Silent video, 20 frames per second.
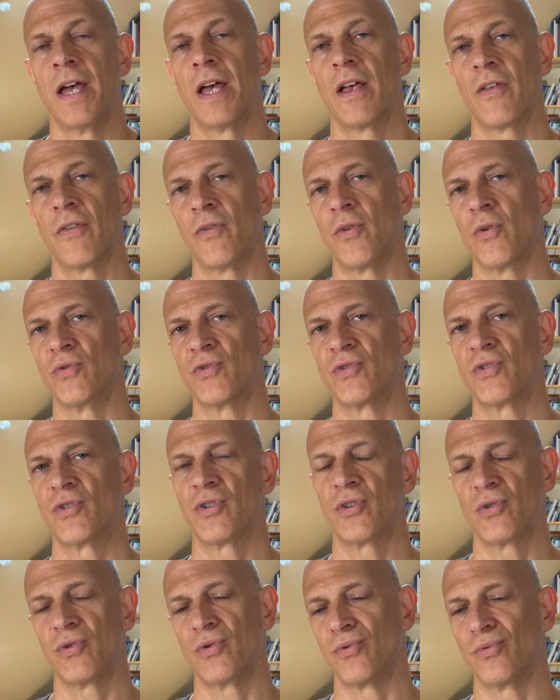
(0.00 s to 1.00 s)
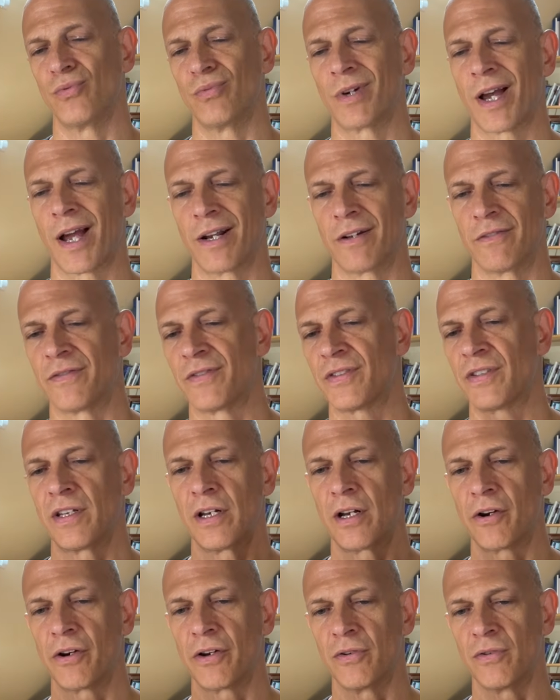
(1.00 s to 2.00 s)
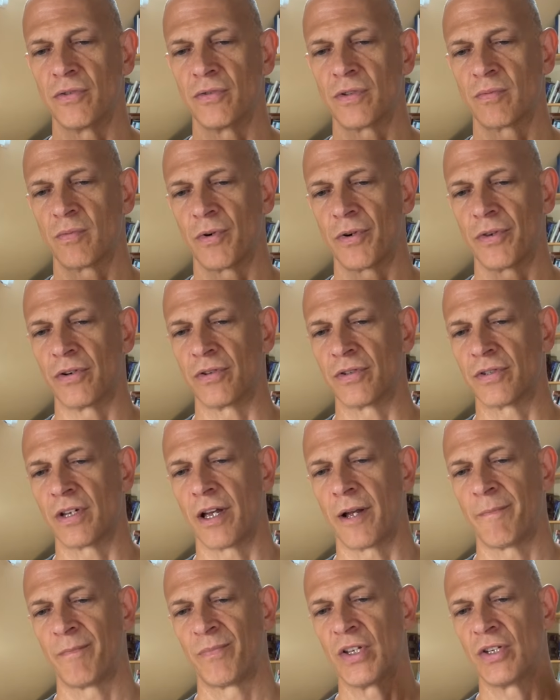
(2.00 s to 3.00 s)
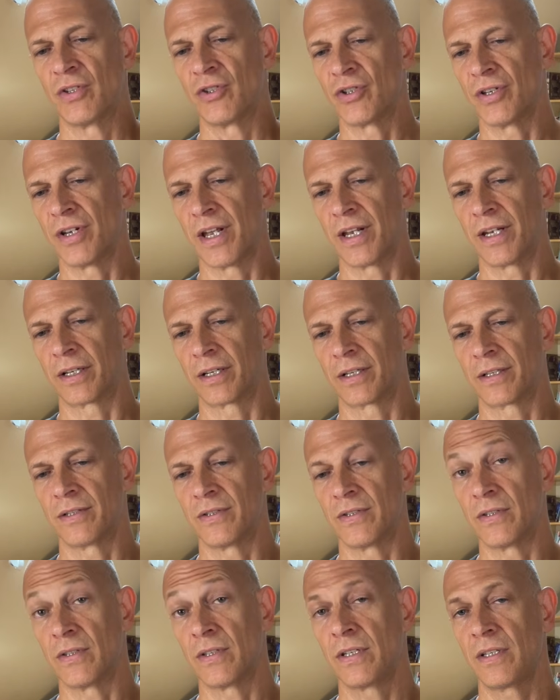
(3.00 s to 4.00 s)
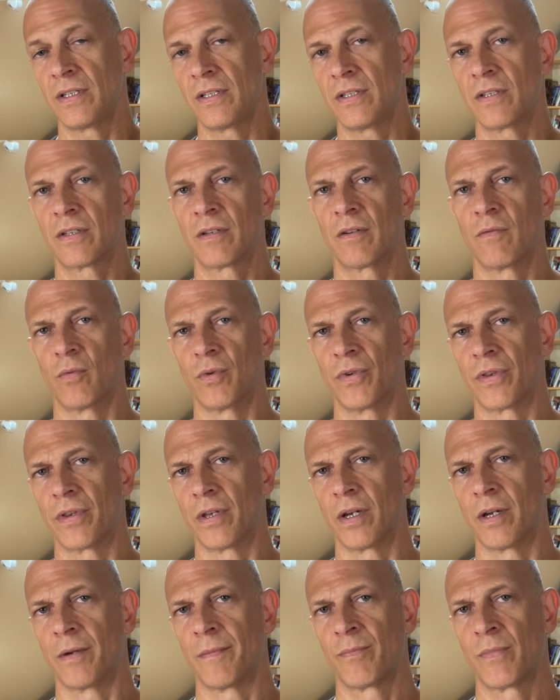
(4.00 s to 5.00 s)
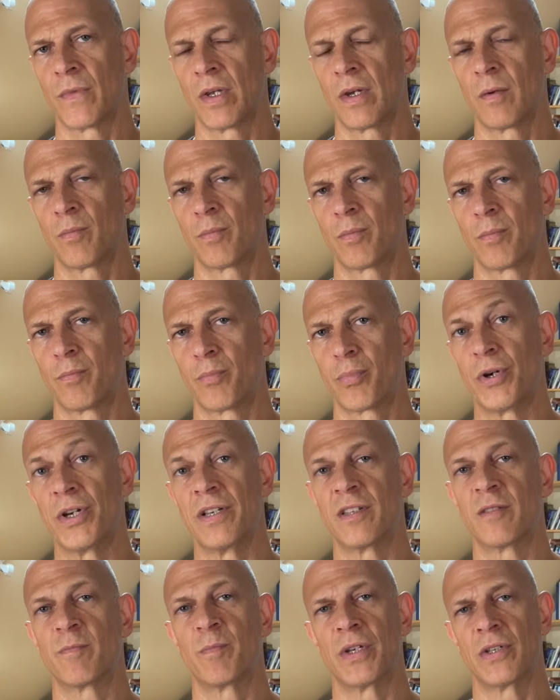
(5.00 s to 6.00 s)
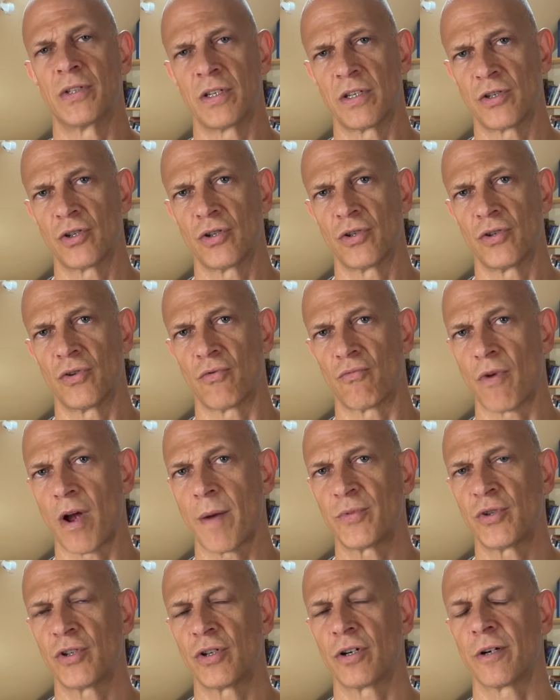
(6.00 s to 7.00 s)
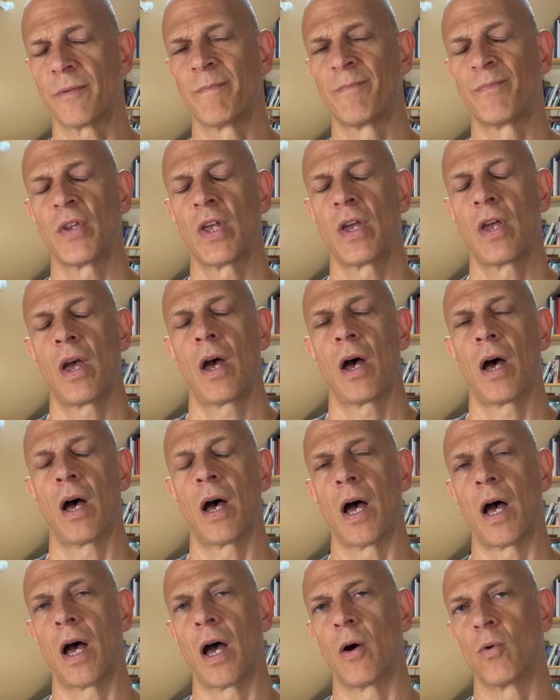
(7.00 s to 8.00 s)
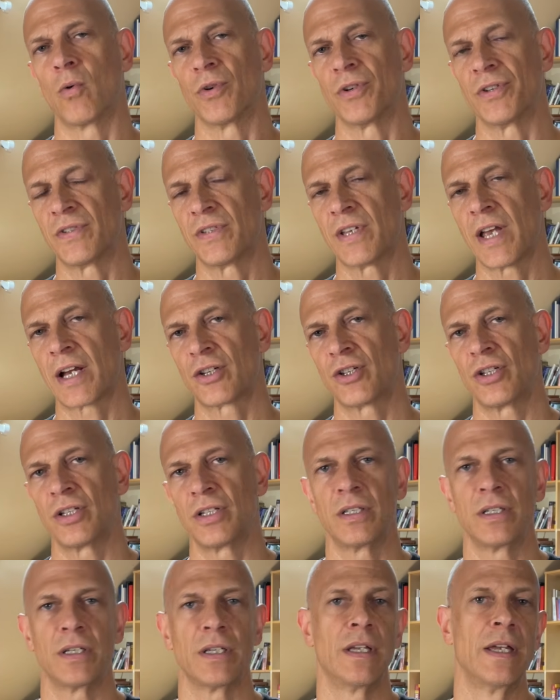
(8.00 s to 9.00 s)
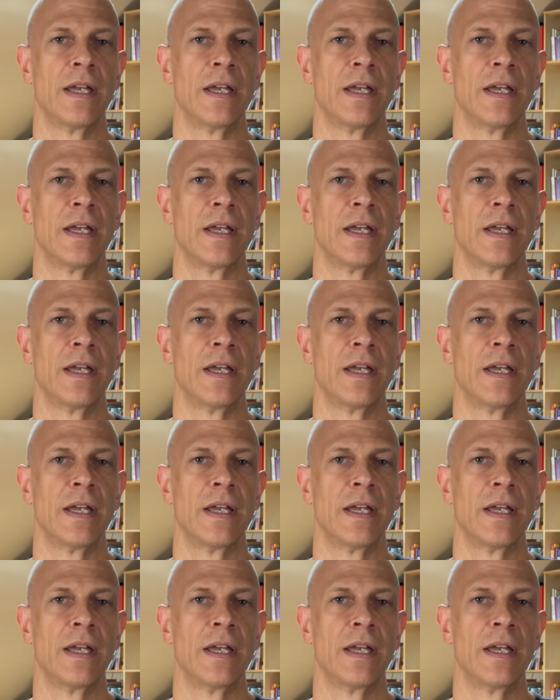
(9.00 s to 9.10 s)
Those two kind of scenarios where there's a genetic disease with a predisposition to rupture or dissection,